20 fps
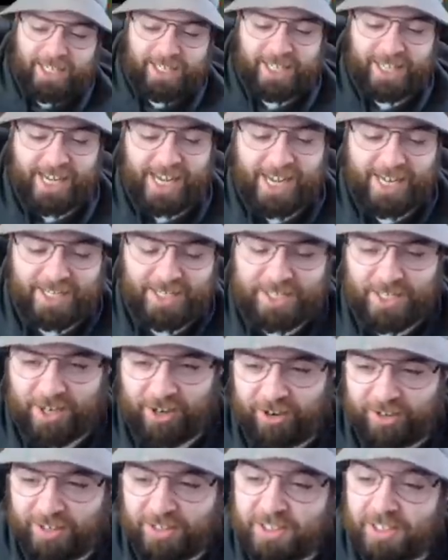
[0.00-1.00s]
in the end
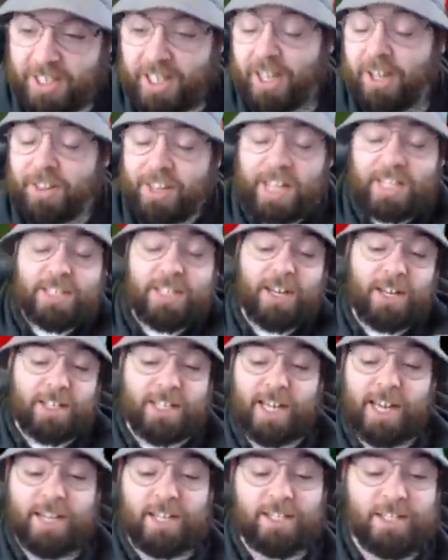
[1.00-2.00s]
zone. And that's
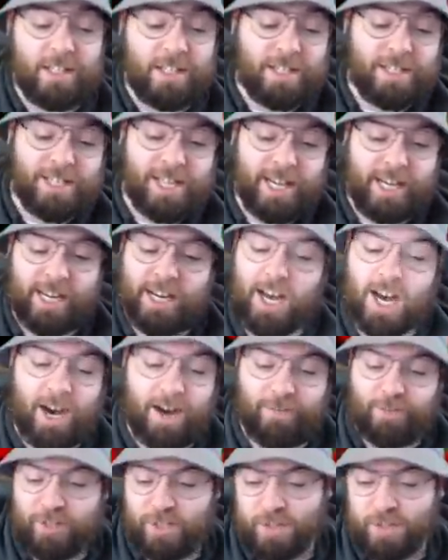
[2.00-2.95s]
going to take us to the second half